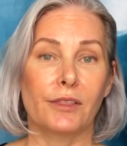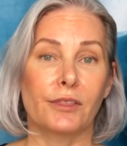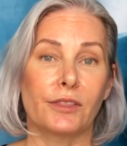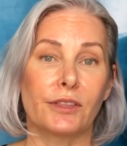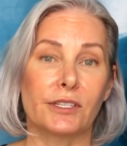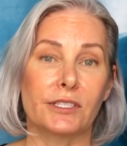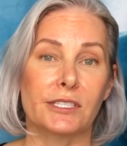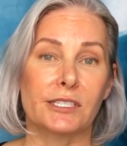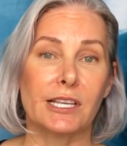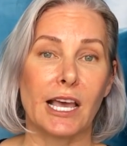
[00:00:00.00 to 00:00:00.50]

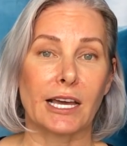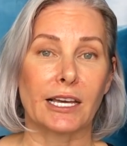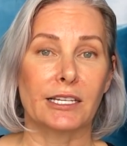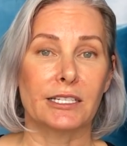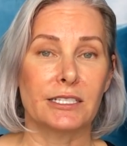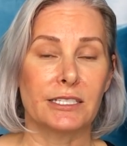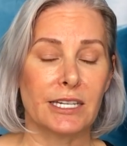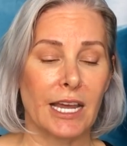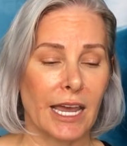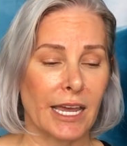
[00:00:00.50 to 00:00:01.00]
the
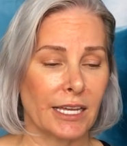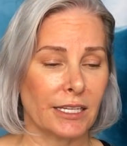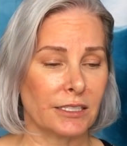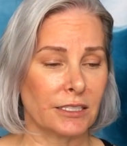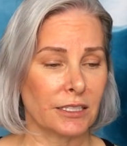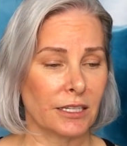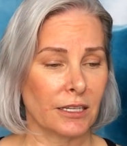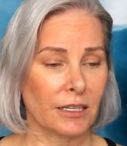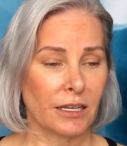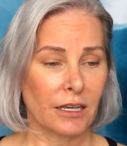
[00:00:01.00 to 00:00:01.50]
second
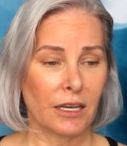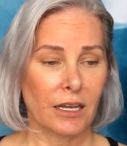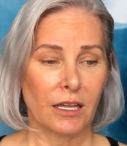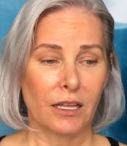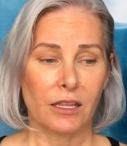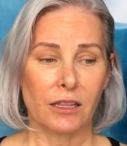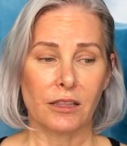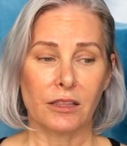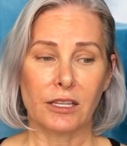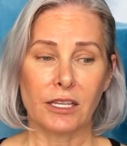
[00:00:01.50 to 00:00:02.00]
date,
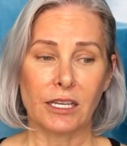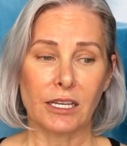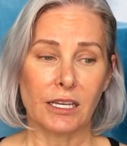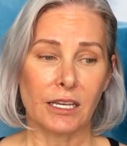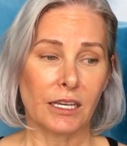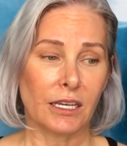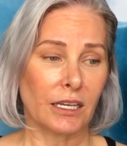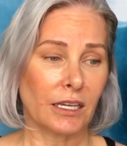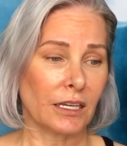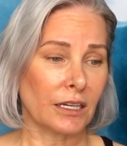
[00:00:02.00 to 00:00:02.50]

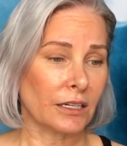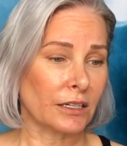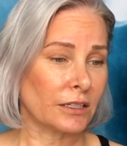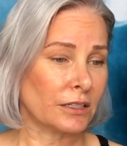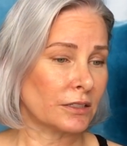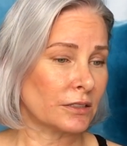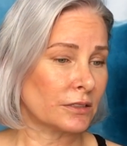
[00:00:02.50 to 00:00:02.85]
the